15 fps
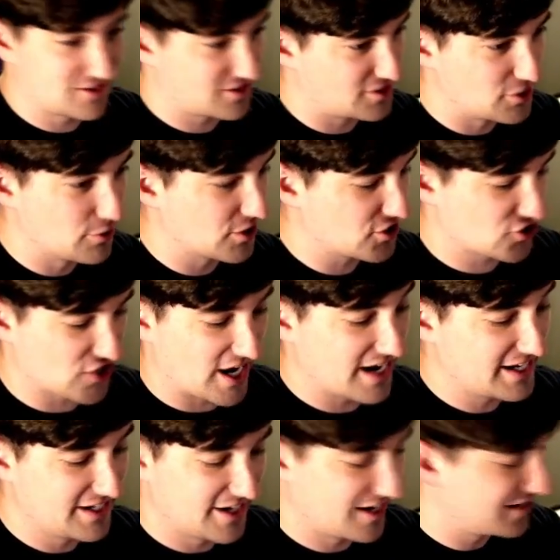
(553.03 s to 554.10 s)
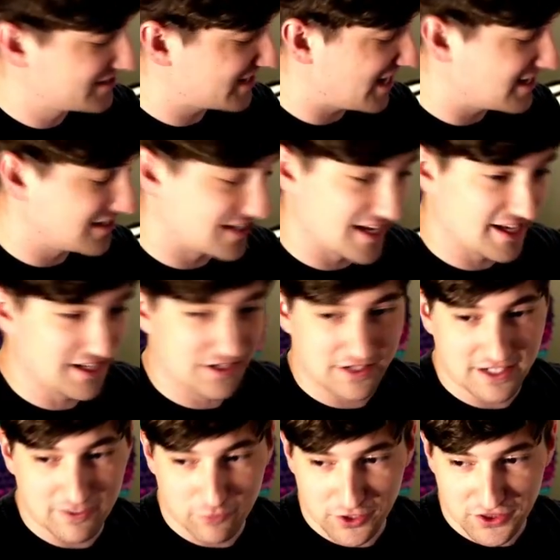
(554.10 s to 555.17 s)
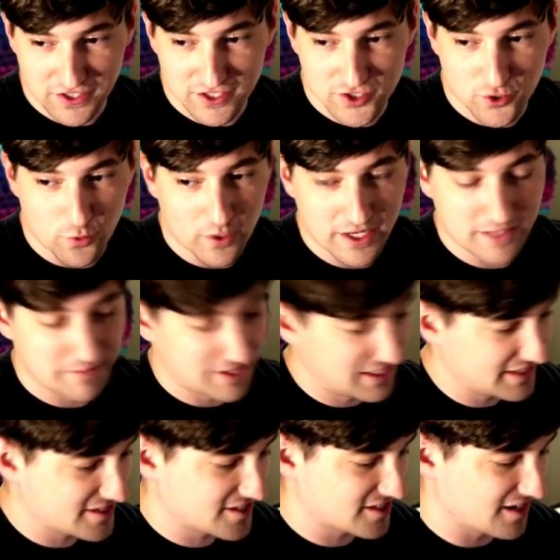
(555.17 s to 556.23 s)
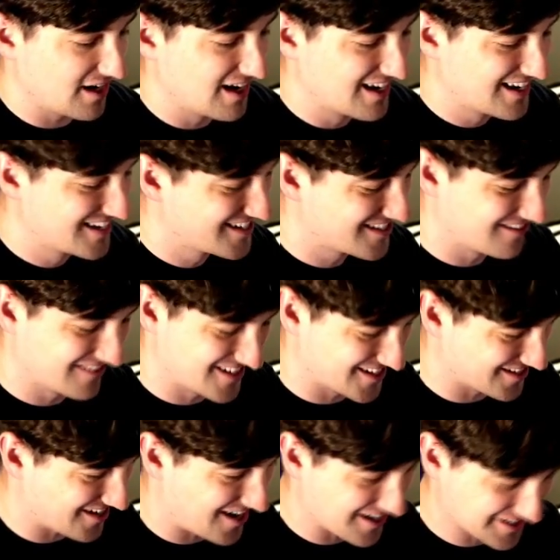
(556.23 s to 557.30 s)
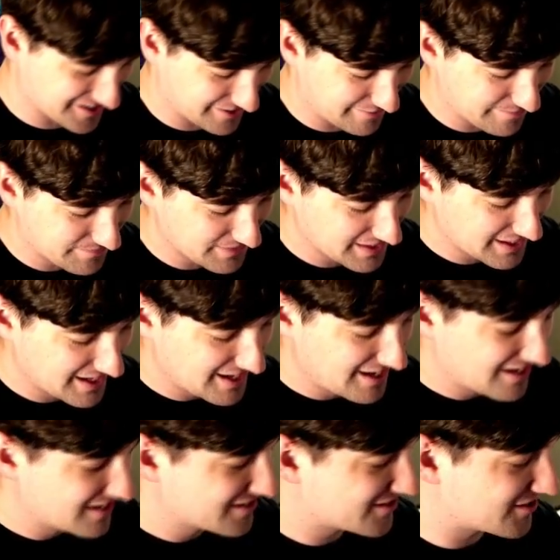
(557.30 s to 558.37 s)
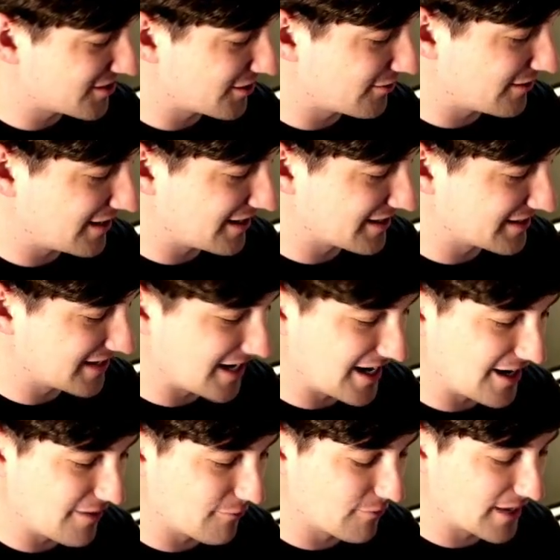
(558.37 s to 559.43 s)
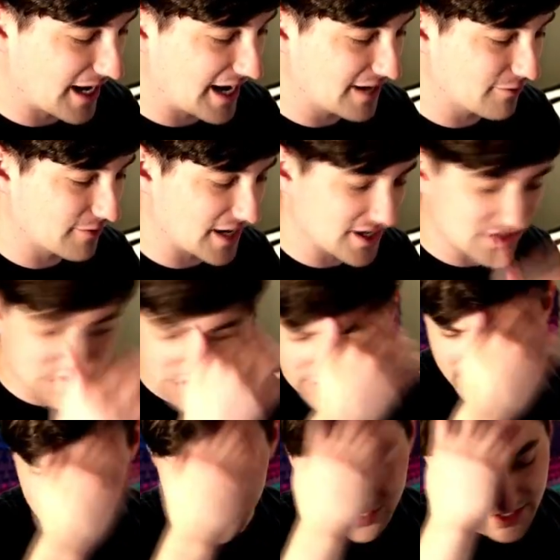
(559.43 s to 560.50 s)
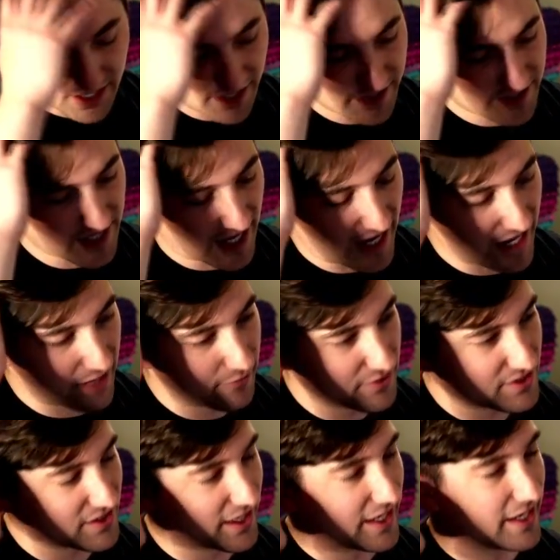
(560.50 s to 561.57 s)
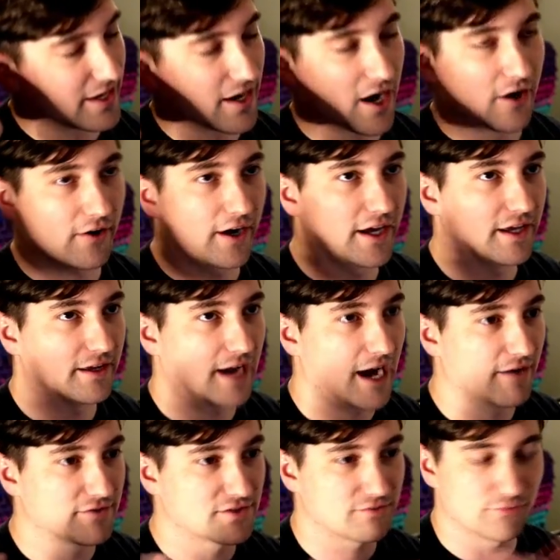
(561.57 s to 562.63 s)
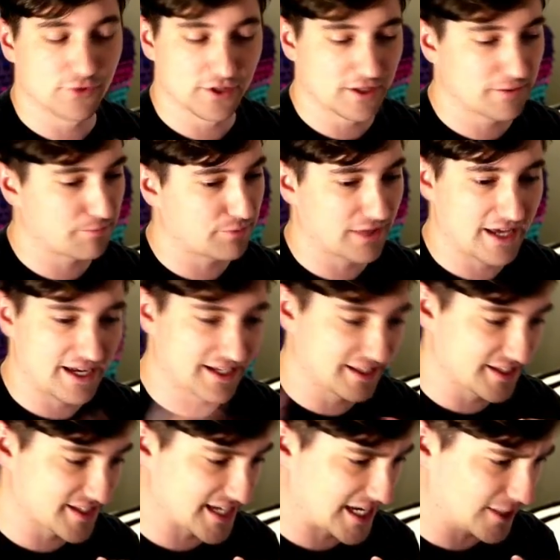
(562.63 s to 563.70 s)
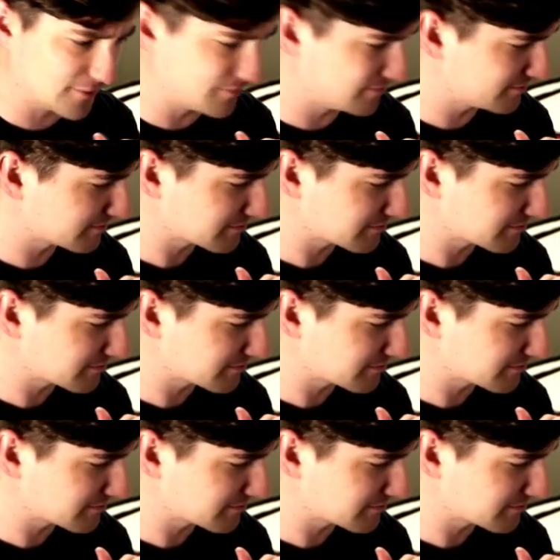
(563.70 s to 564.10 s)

do a shiny hunt and get it within 20 minutes, which is awesome. So yeah, when I started this hunt, I was like, all right, I was really planning this out.